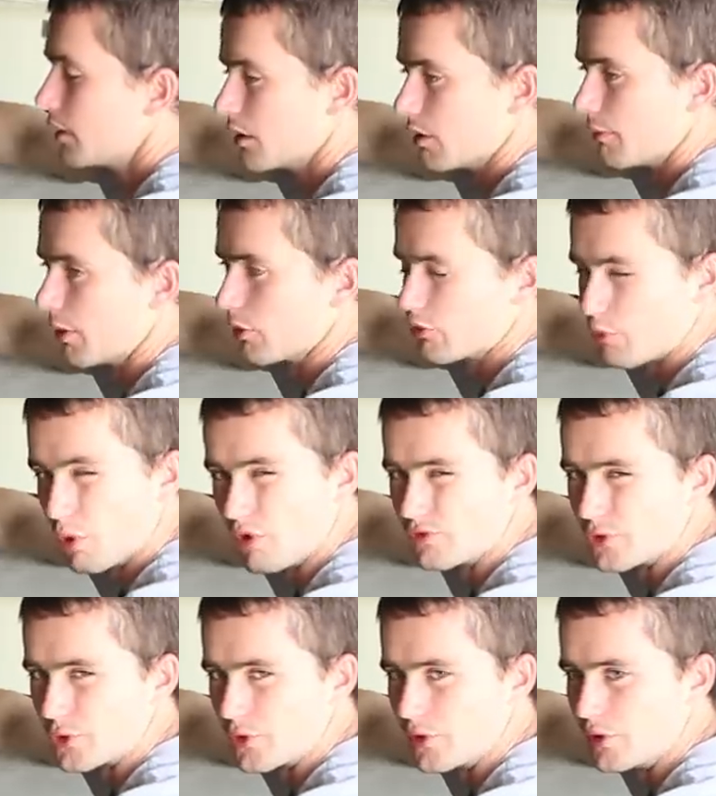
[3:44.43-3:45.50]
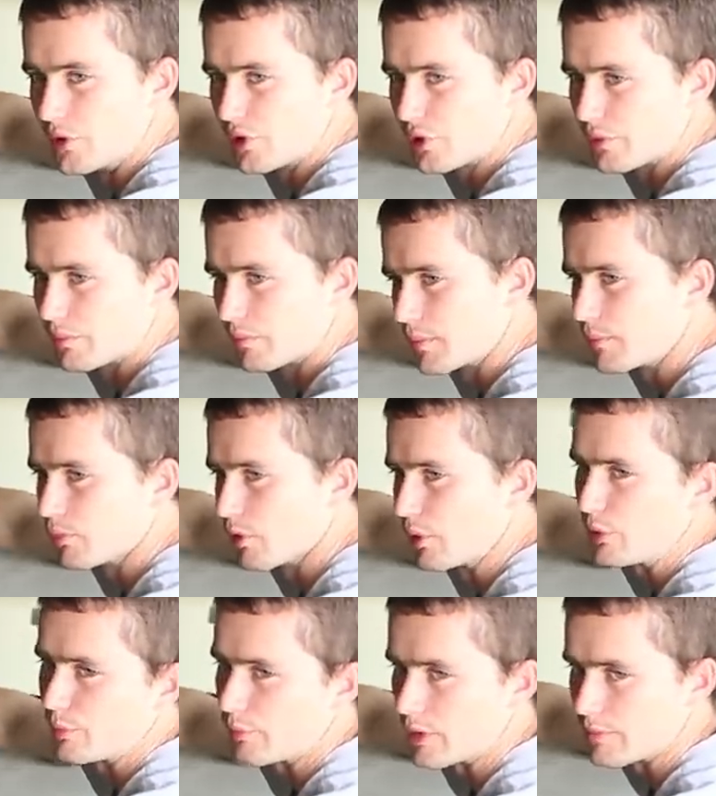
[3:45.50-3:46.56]
about 12 degrees
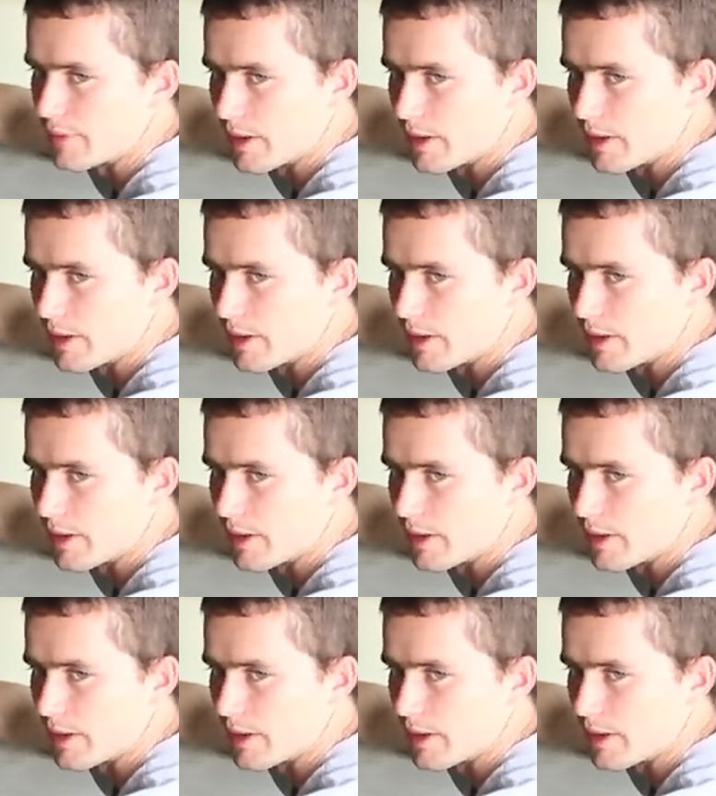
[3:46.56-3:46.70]
plus spring